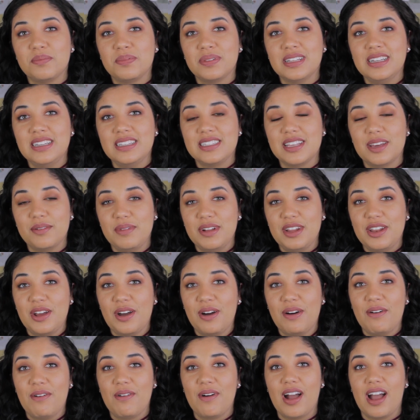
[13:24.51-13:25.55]
please let me
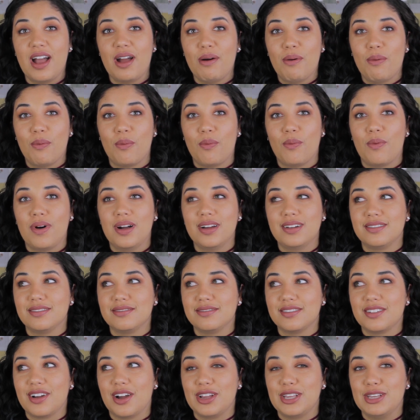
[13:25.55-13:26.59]
know
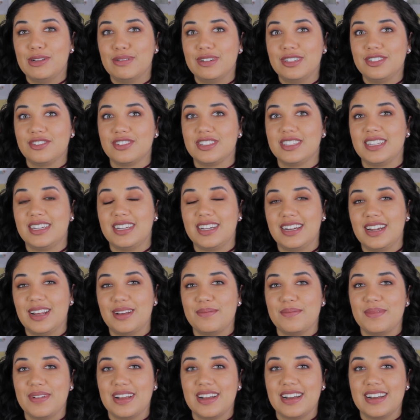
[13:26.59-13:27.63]
what got you interested in
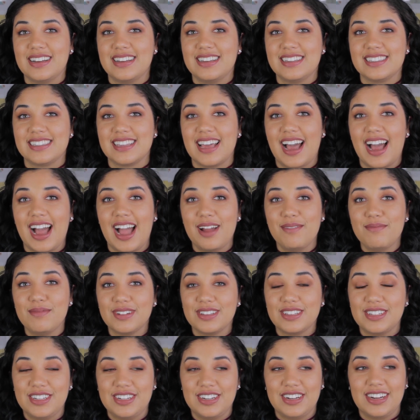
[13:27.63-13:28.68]
it, because I'm
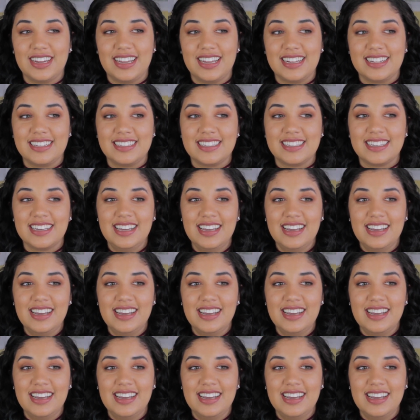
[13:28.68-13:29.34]
really curious,